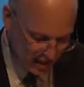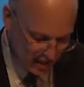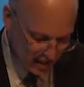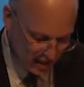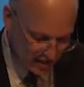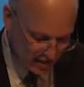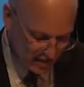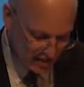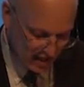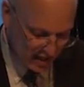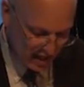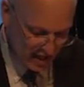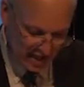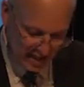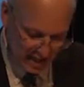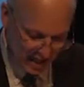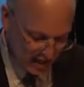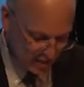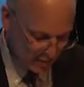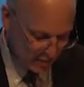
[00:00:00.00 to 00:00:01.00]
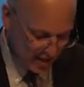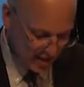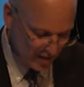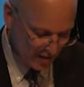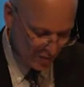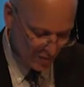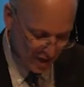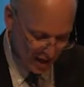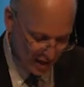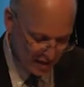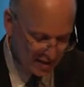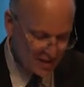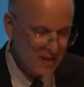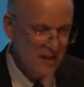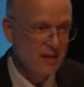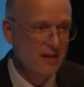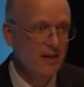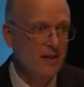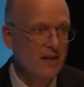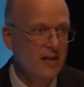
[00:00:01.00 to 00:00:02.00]
days not by the
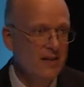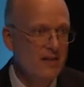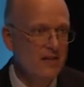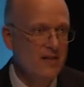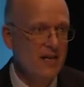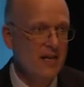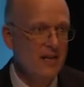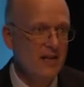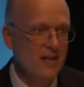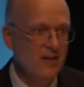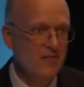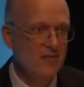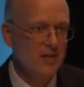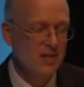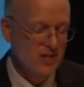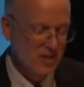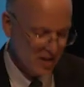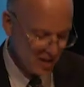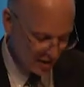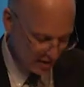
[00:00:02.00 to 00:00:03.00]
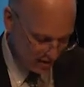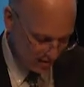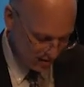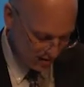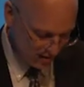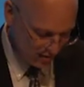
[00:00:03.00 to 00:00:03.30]
rising and setting of the sun,